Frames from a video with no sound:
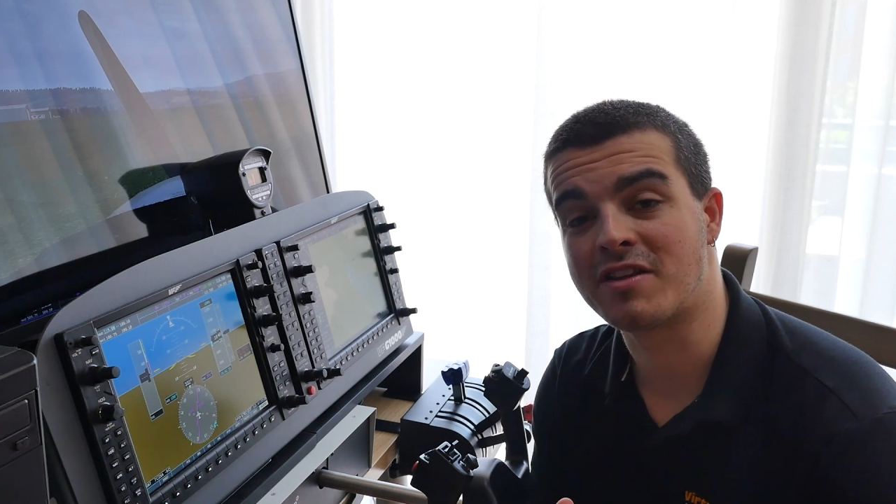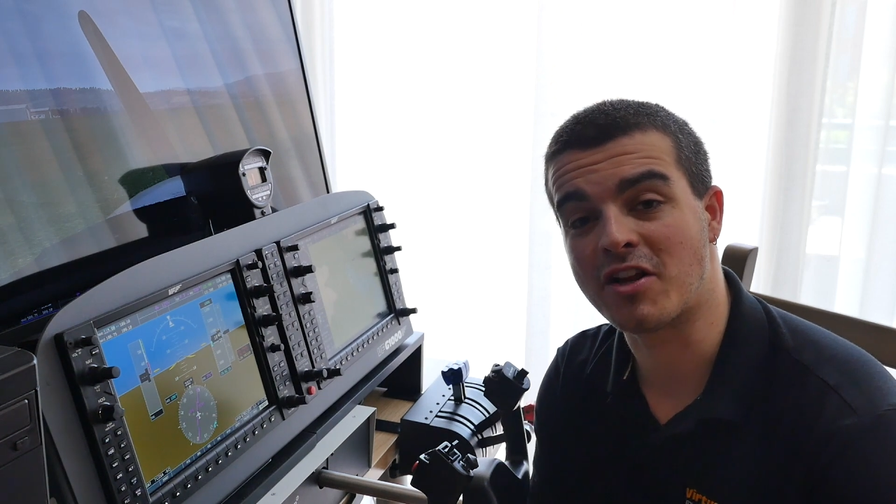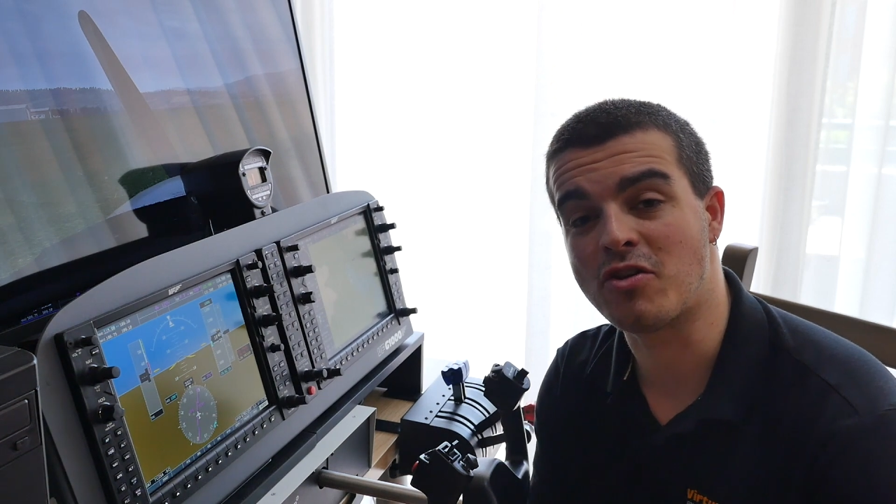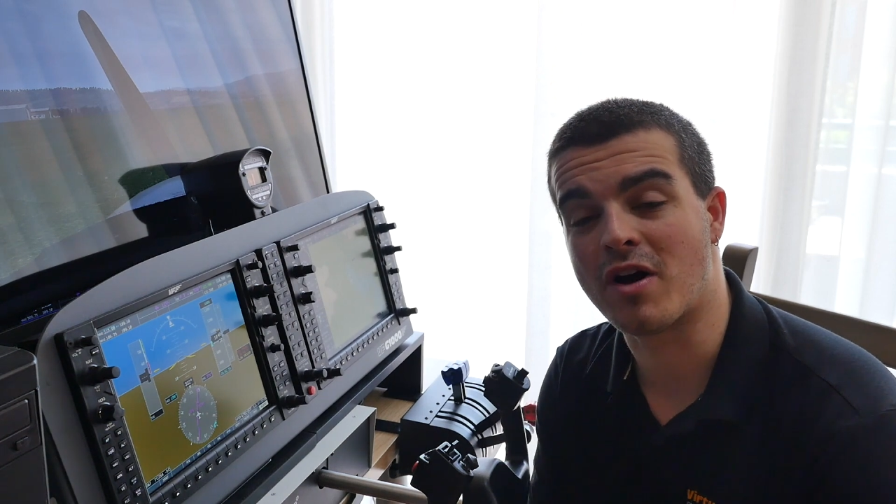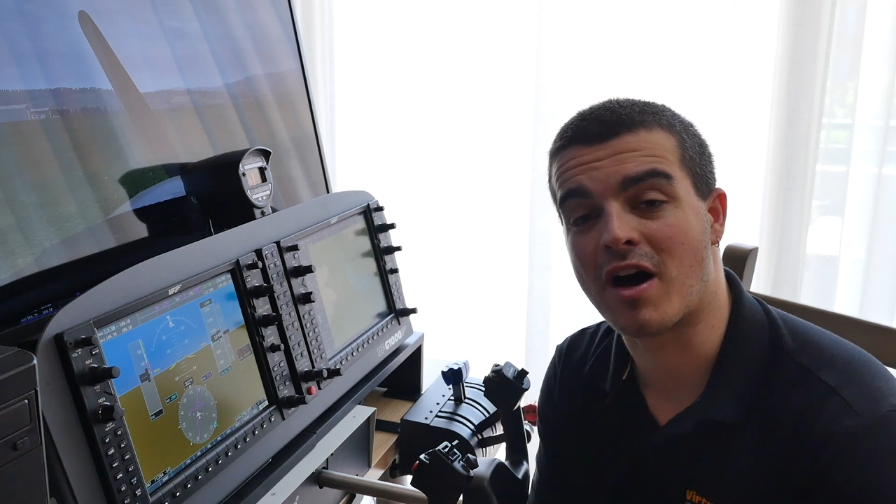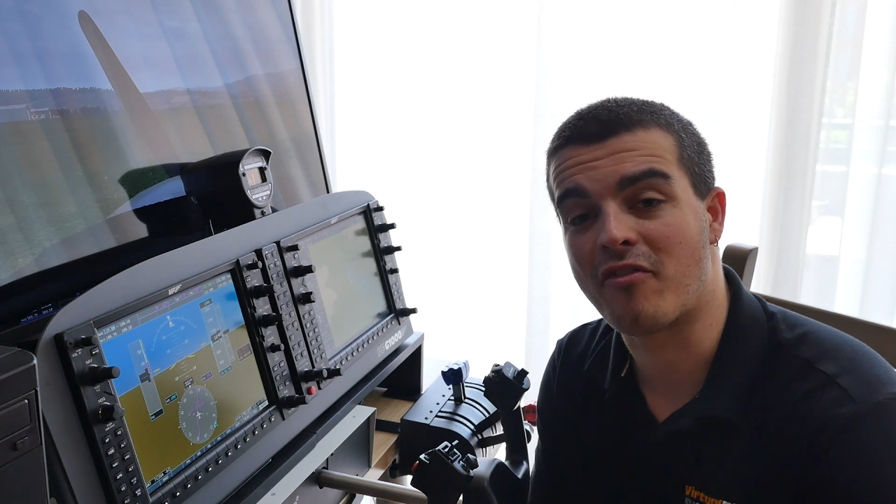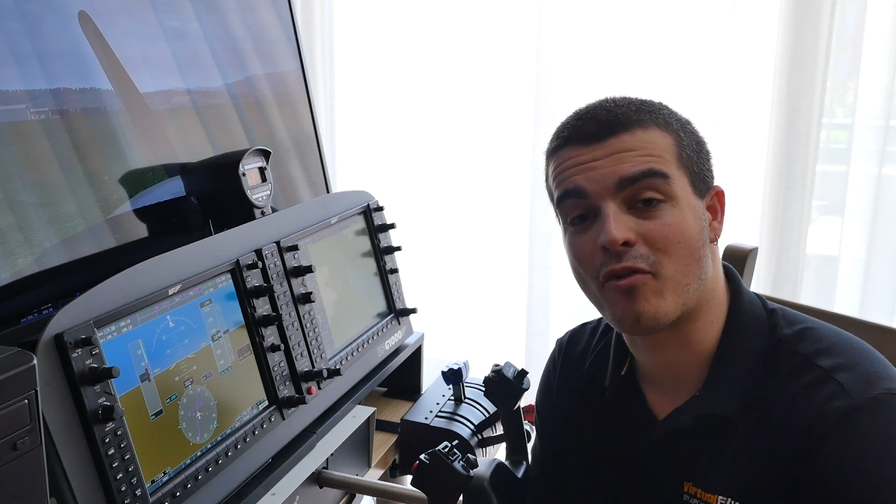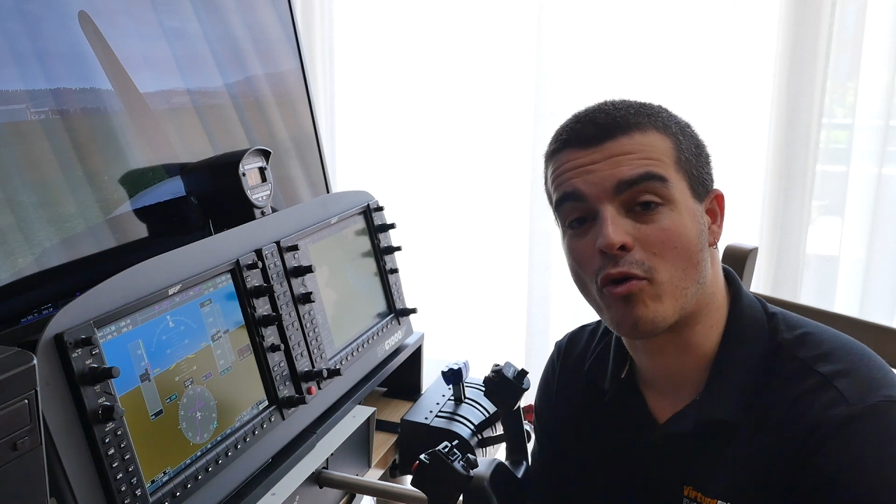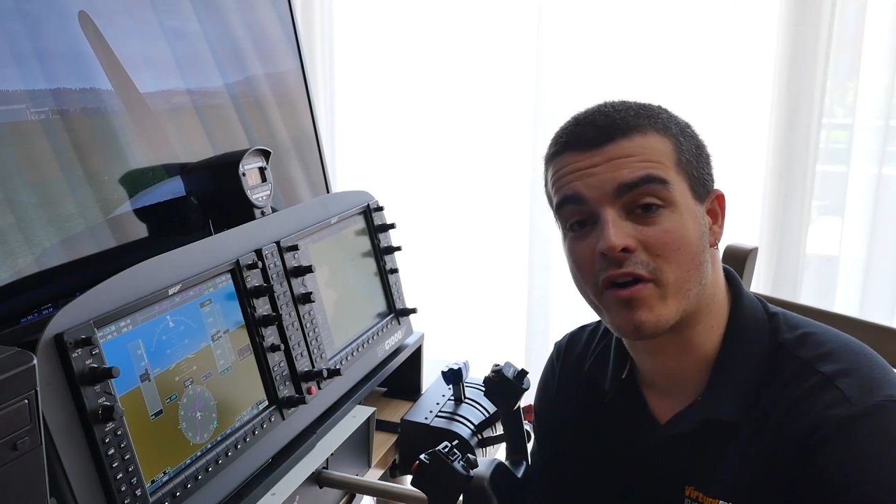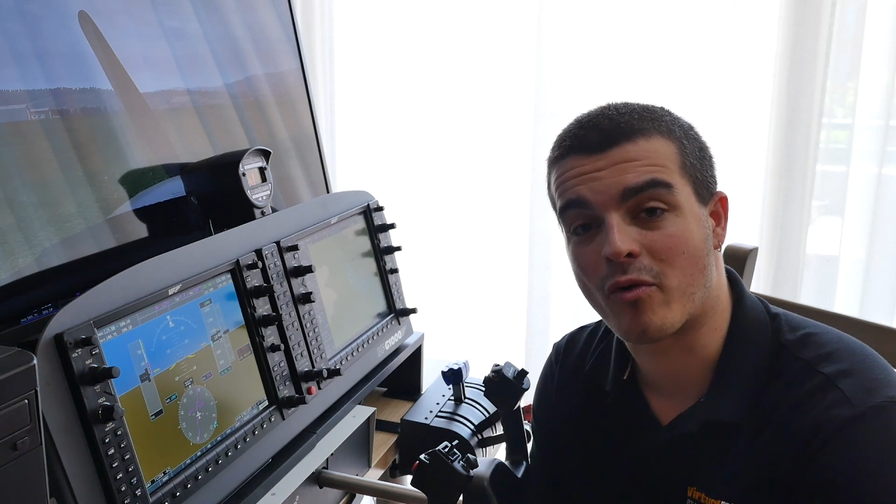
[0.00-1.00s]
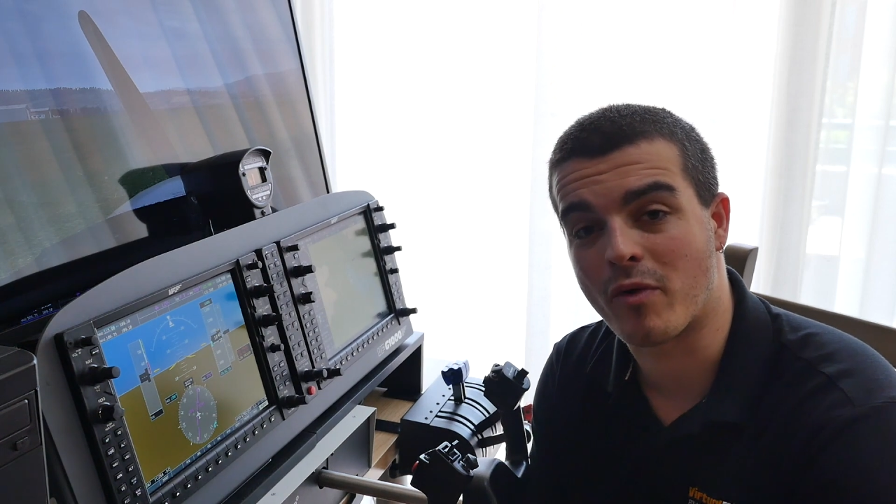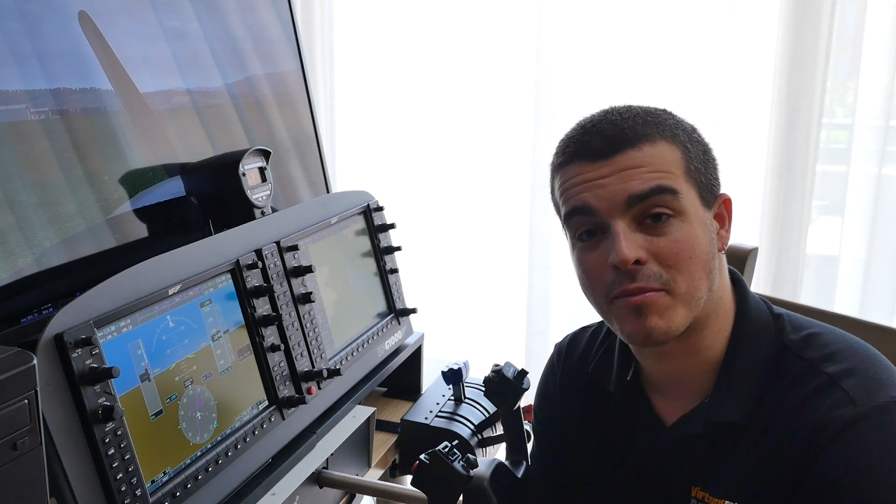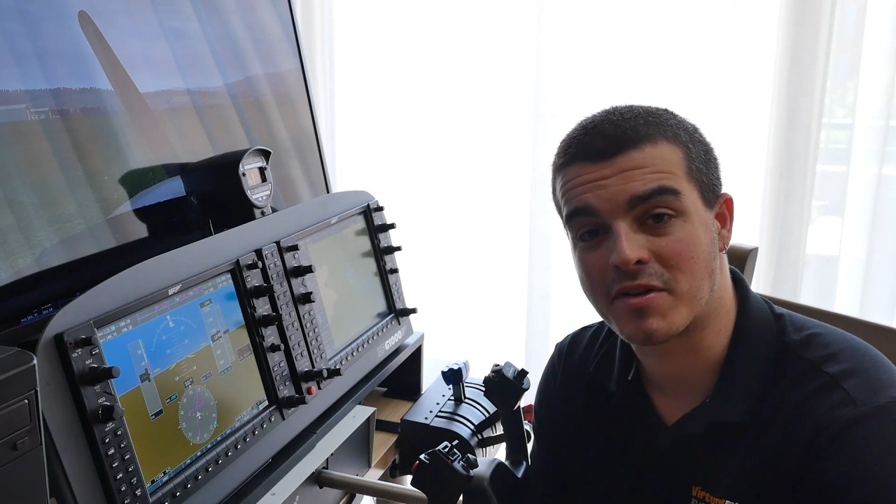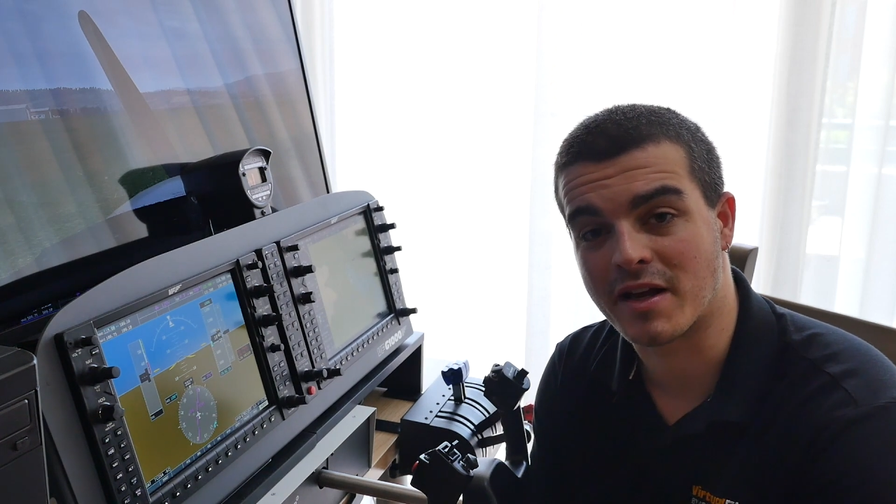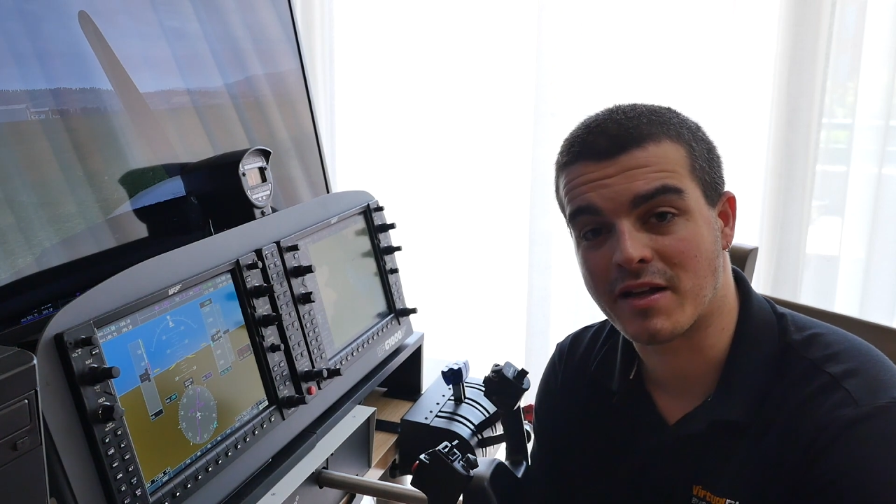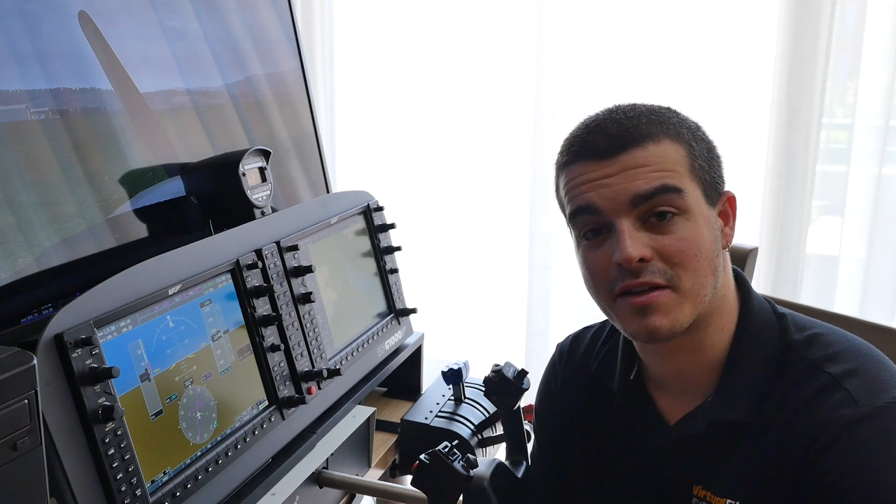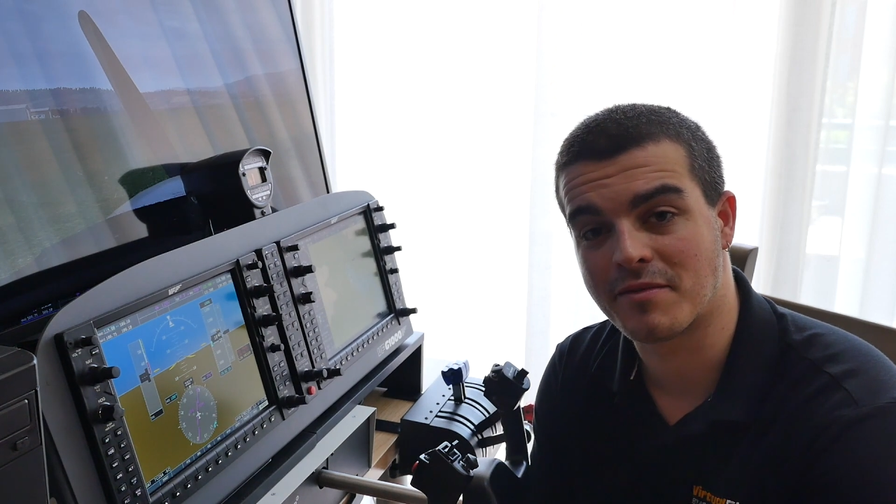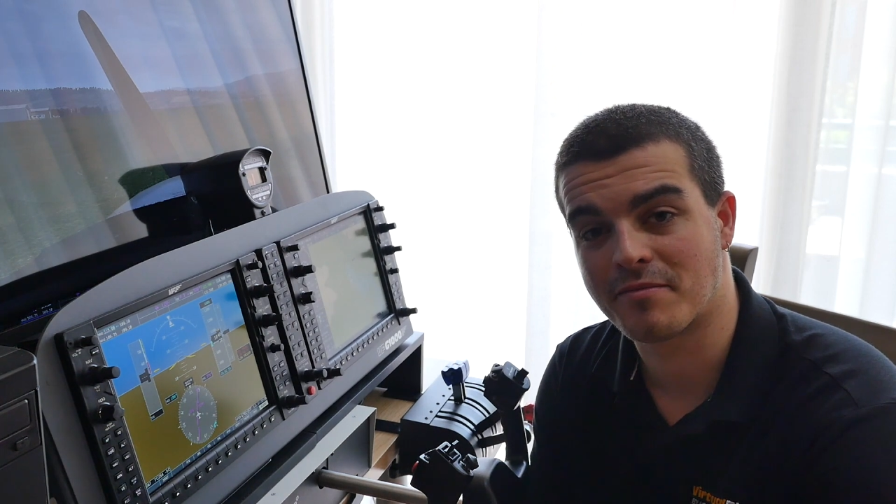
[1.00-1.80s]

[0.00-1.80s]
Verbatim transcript: that you have on our website.